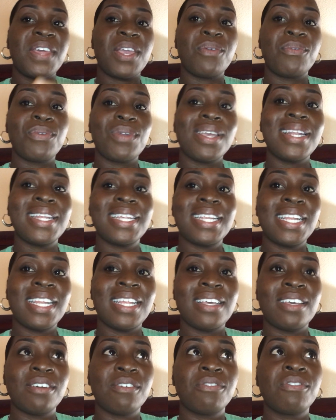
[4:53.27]
they really
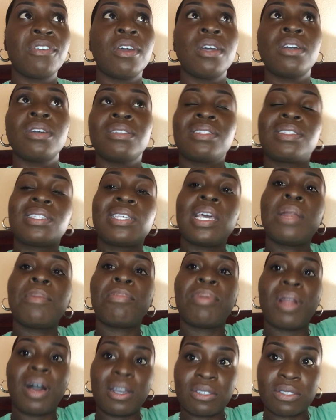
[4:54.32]
live 10
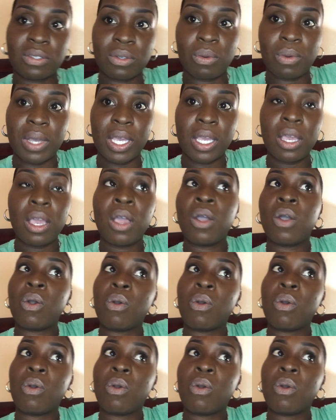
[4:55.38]
blocks away,